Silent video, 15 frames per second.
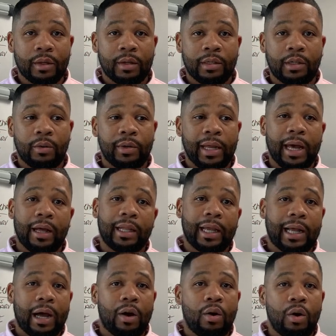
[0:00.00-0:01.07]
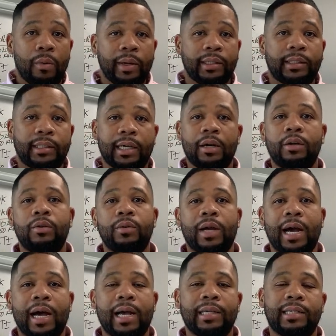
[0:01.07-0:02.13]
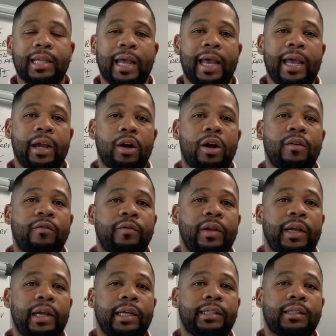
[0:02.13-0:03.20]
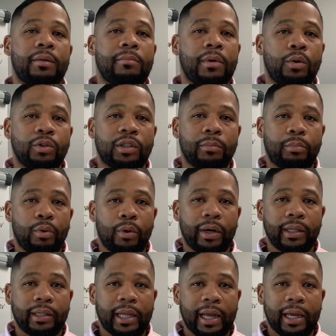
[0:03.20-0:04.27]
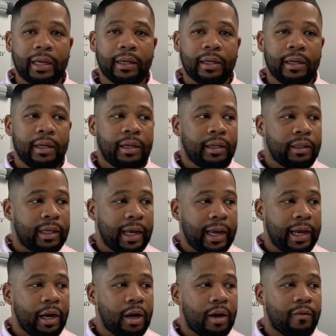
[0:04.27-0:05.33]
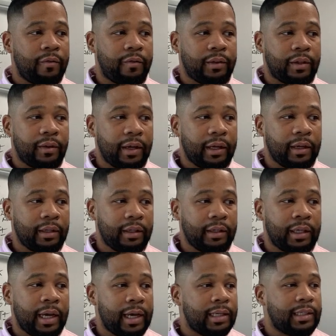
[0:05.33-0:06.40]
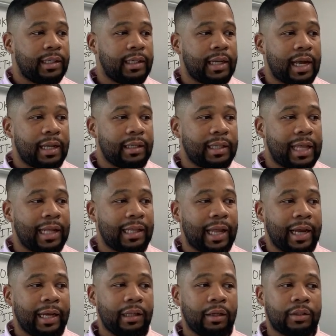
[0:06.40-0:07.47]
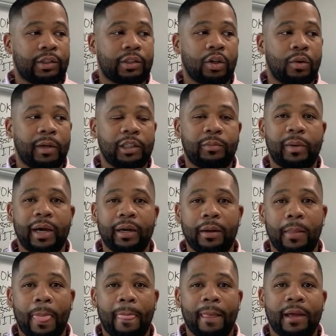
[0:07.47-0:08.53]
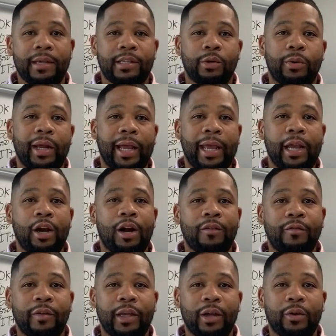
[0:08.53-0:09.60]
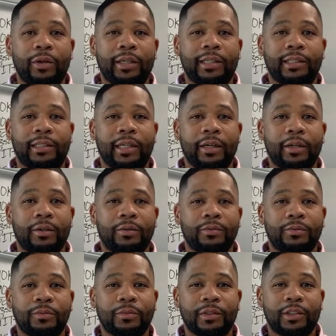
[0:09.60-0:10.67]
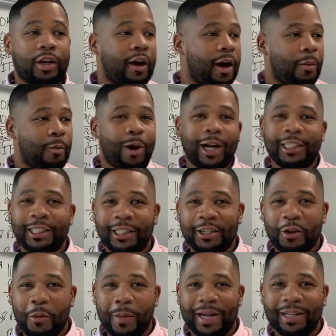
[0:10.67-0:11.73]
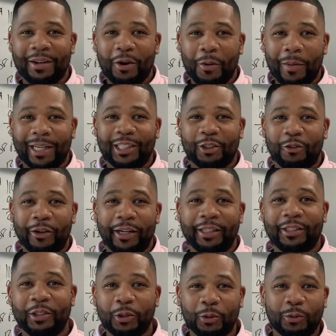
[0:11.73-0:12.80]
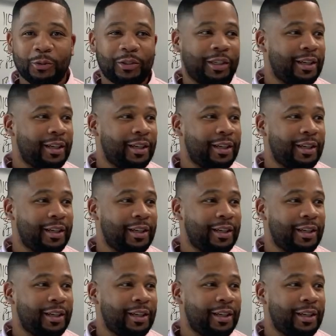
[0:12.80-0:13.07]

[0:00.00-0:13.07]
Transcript: So now, like I always tell you guys, the ARV is the most important thing. The ARV, the yeah, see that that light looks so much better. So the ARV on this deal, sorry, I'm watching it on my on my screen too.